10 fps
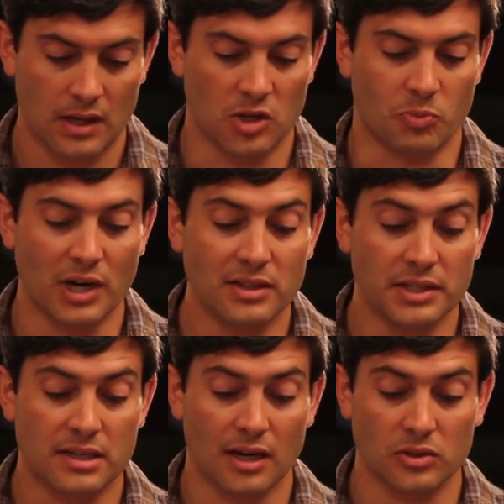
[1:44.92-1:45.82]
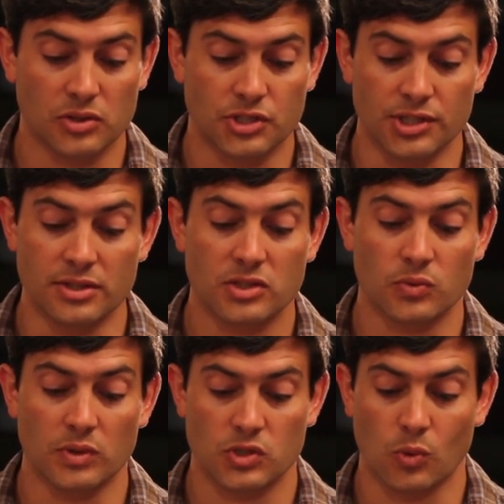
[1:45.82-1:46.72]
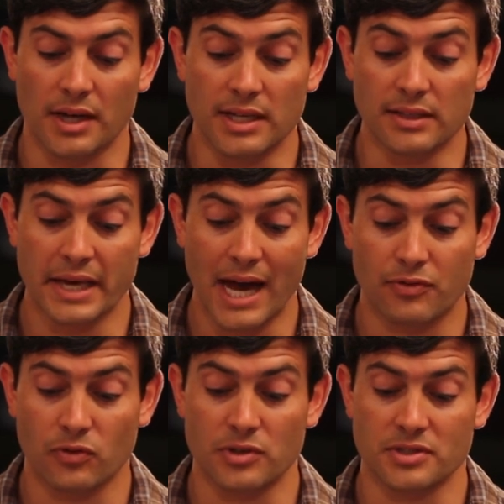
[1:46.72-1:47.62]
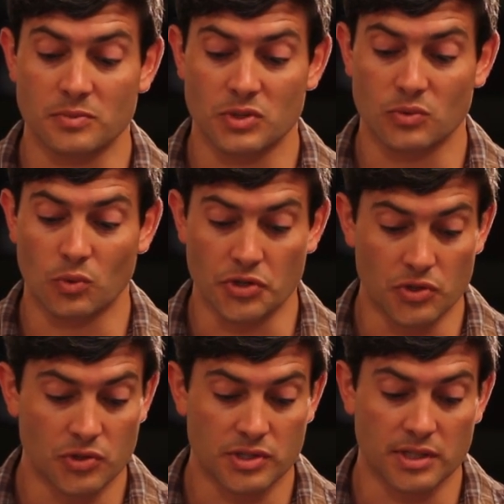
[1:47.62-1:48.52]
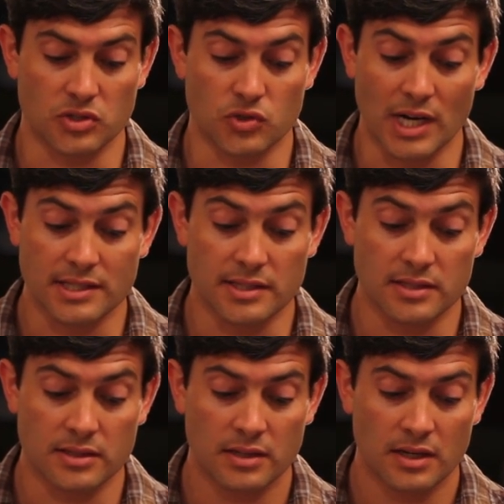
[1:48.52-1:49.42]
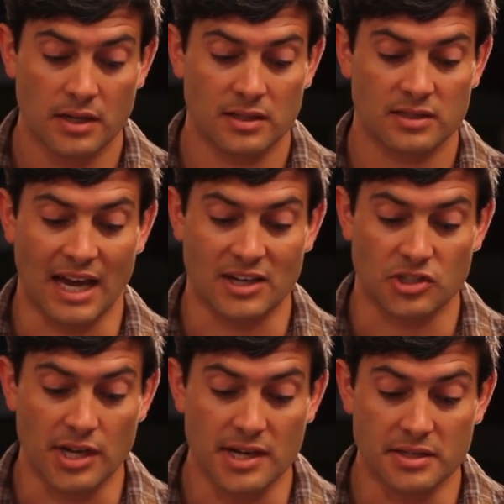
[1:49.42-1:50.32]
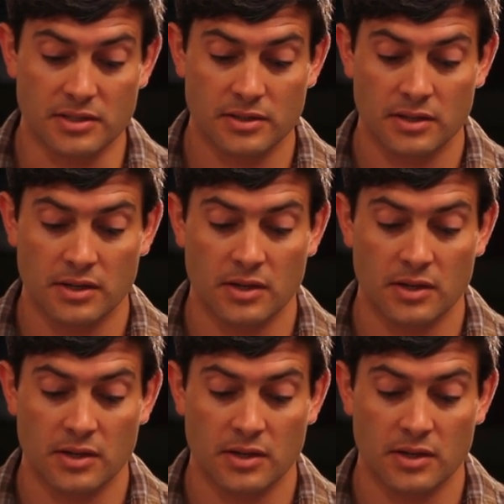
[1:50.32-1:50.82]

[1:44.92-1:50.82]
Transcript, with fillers: The brightly colored sheets with Swahili aphorisms were used as dresses, sachets,